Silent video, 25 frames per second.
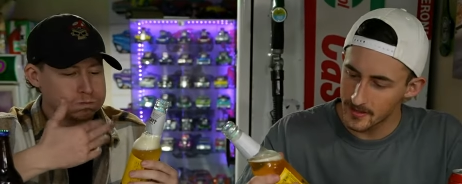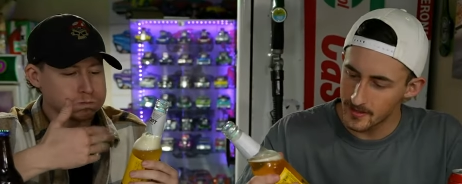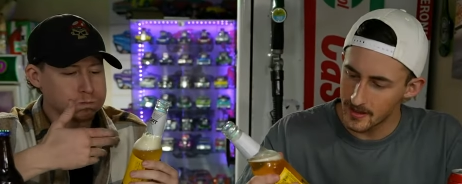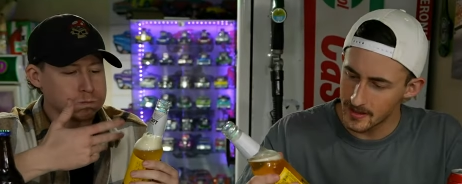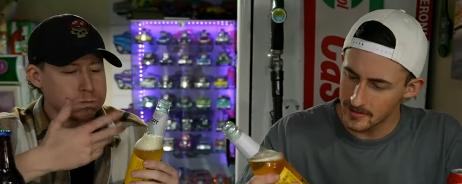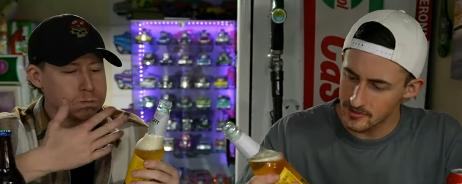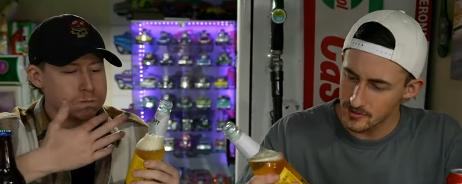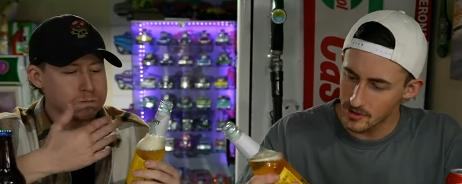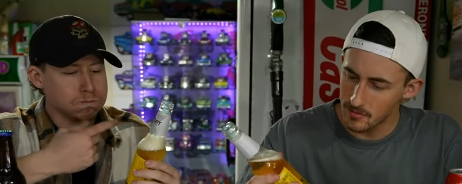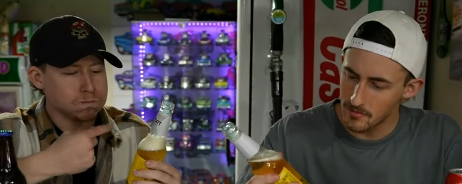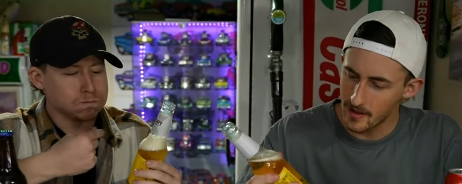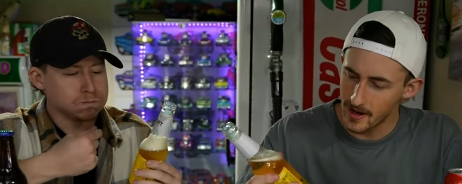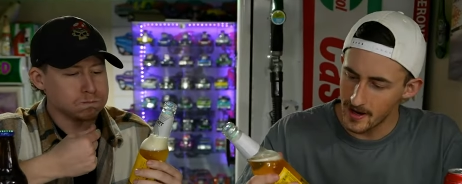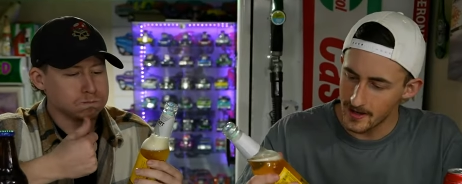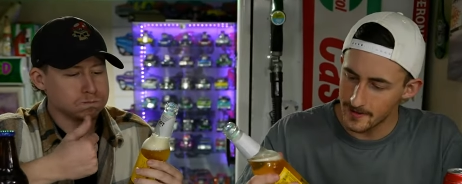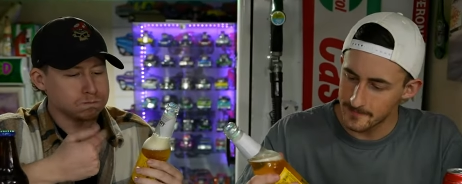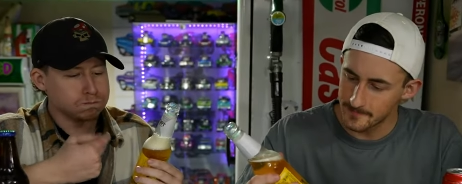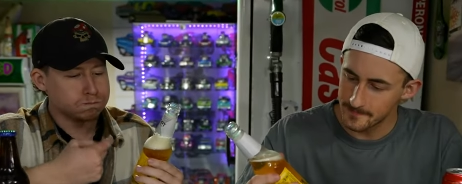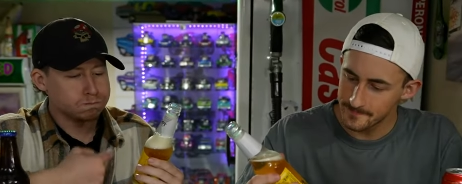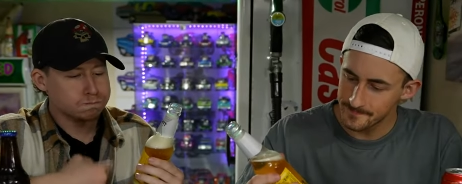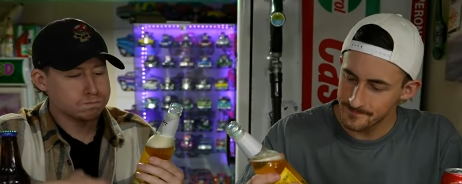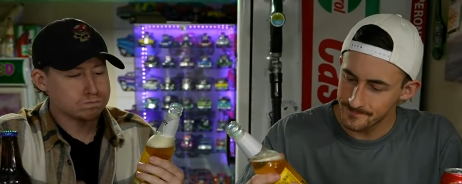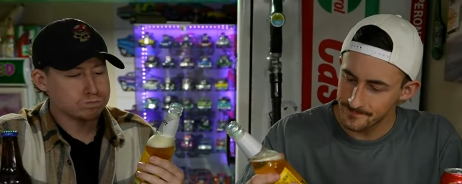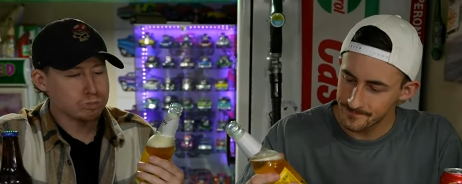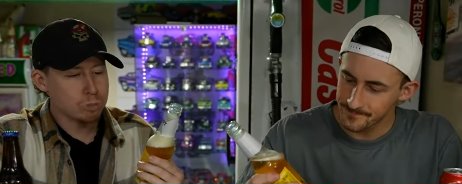Speaker 1: That's not bad.
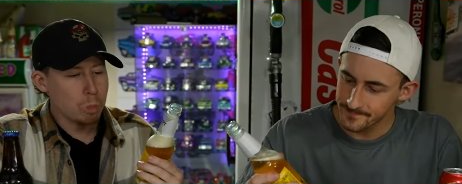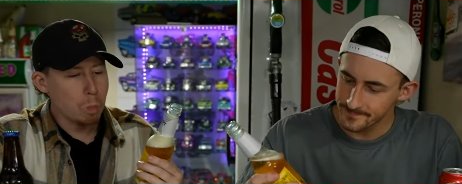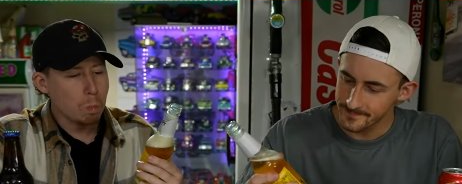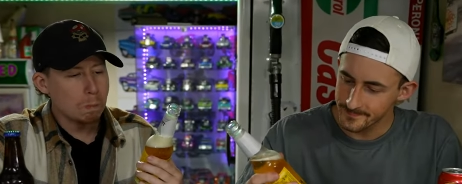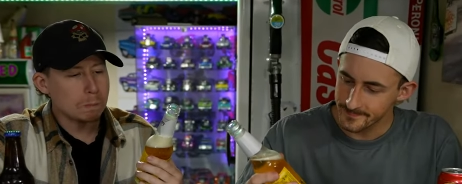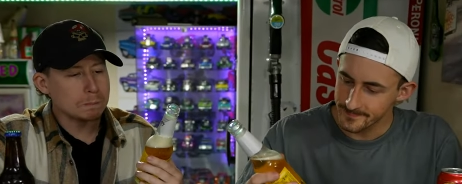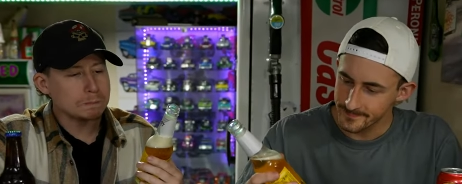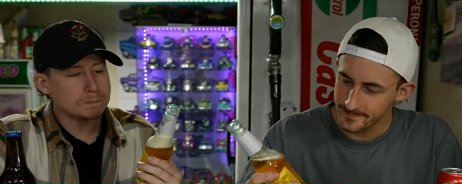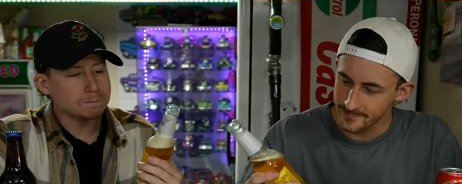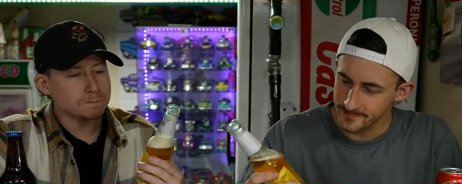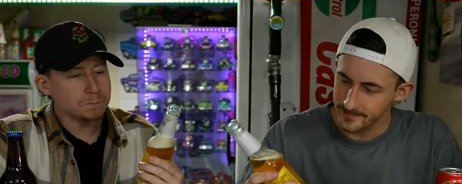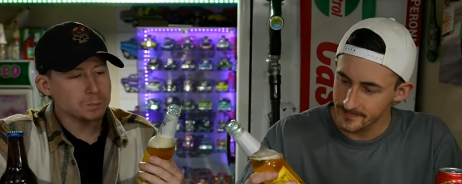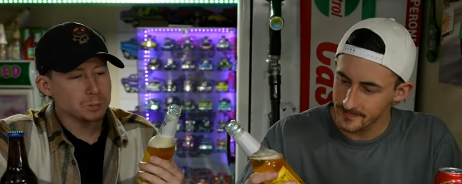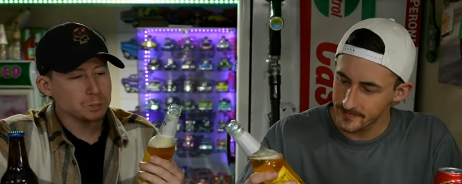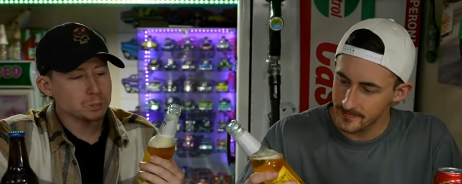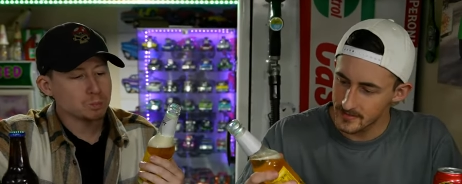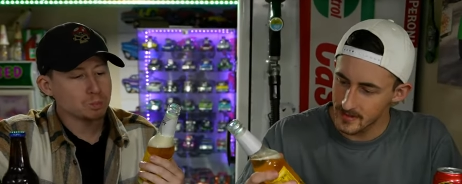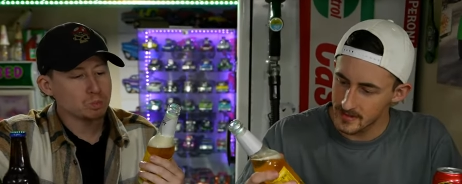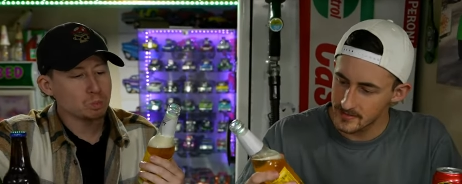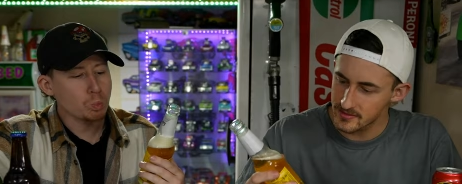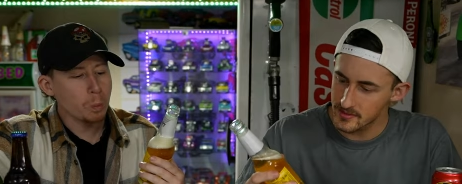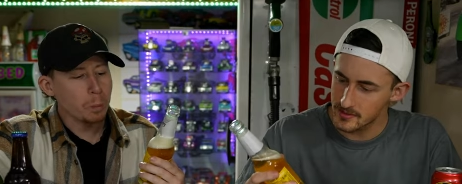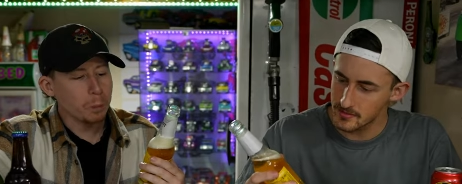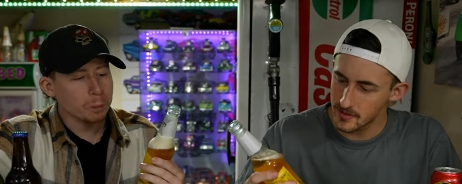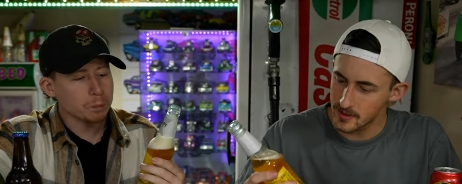
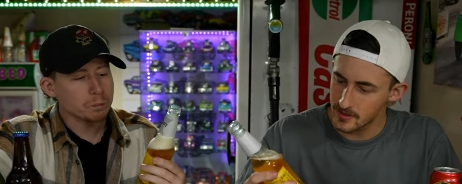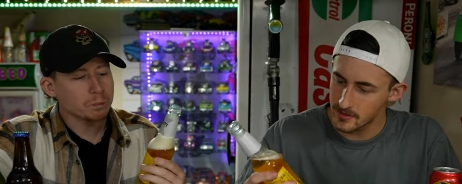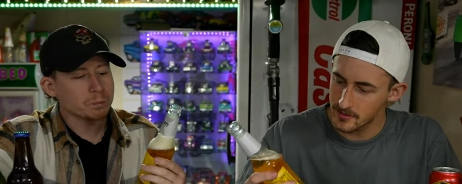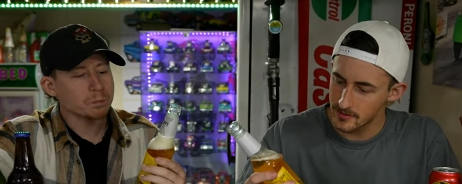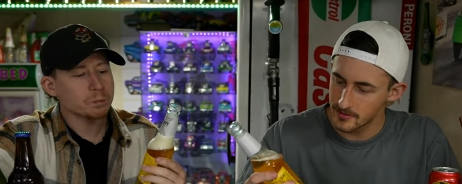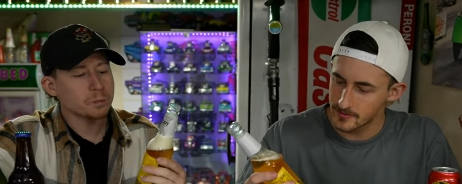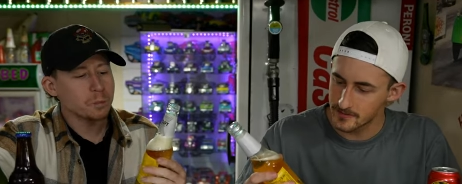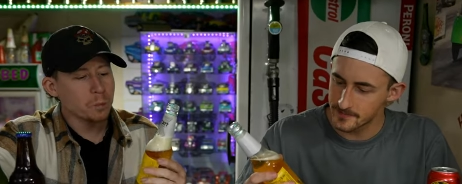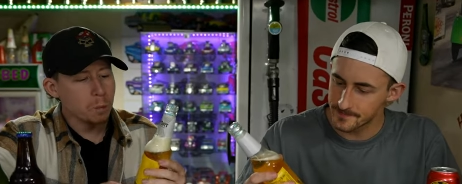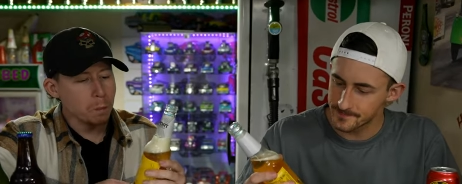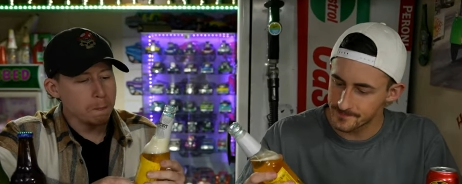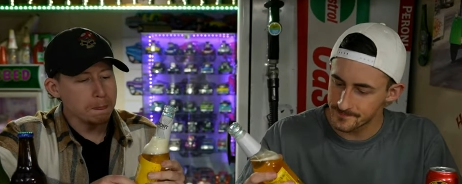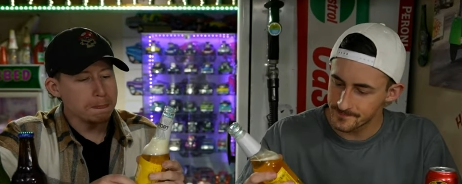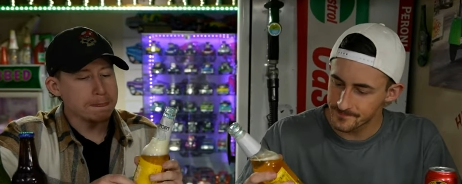That's not bad at all.